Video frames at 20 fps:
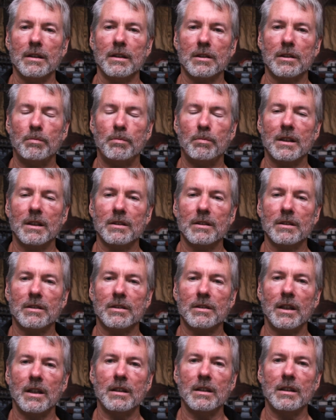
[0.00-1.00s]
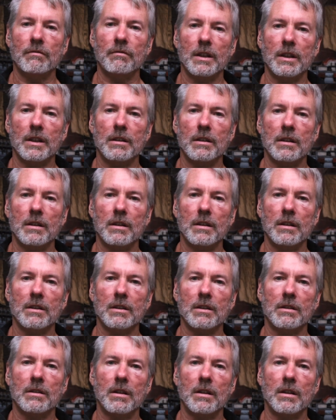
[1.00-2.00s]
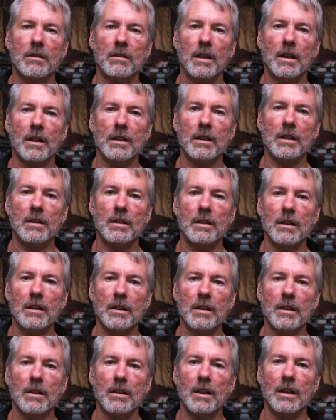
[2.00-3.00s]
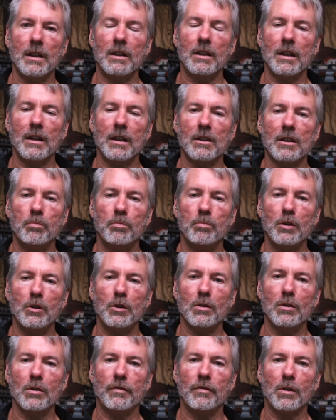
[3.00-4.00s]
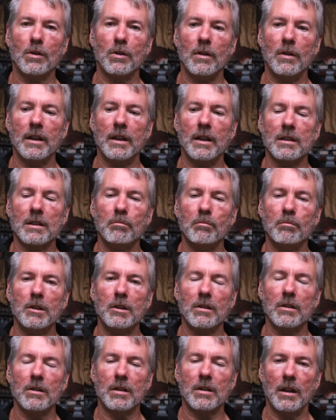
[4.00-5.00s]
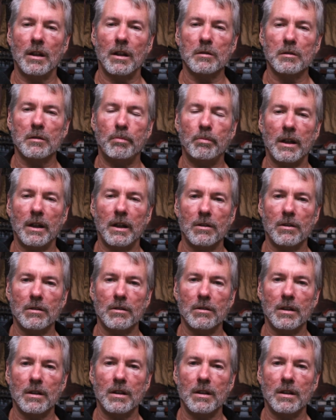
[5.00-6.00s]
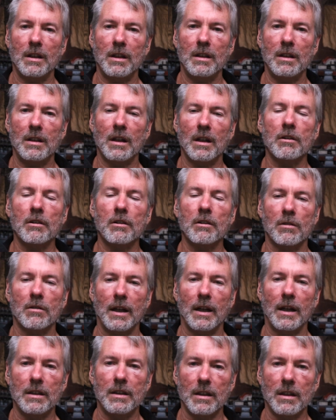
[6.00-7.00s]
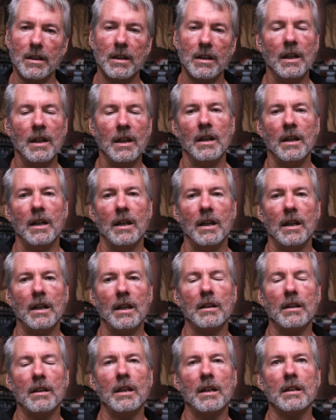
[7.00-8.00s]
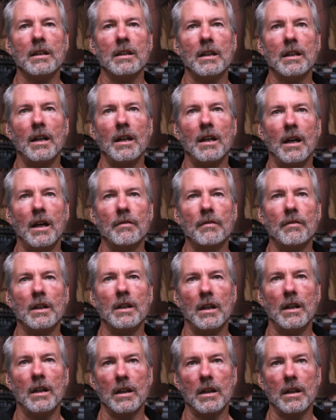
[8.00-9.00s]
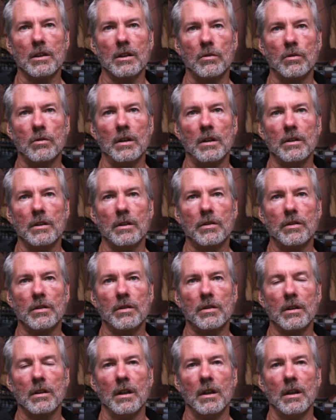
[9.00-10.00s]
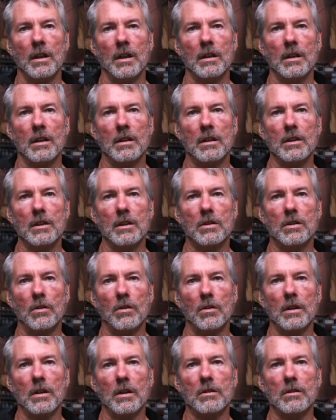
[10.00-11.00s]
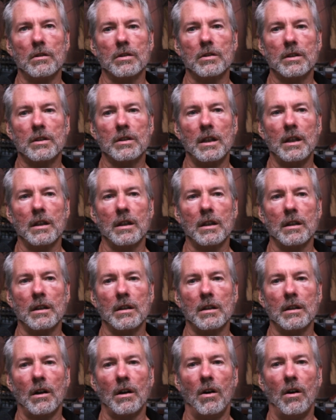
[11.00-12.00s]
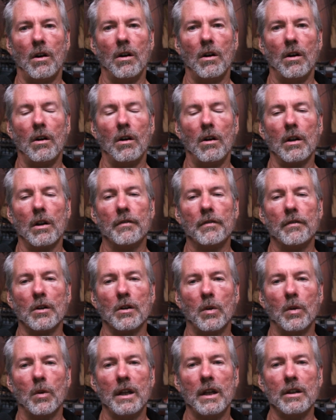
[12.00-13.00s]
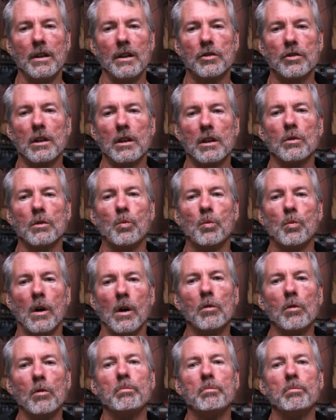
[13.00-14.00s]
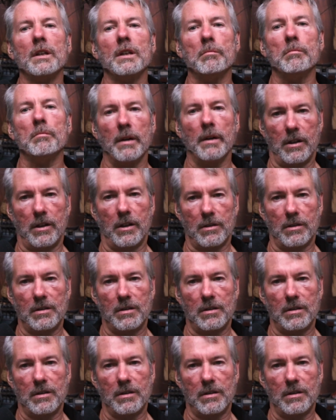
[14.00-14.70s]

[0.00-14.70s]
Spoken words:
because they invented it. It's their idea. They think it's beautiful and it's a million times better than any other idea. And they have an ignorance. They don't understand all of the ways that it won't be better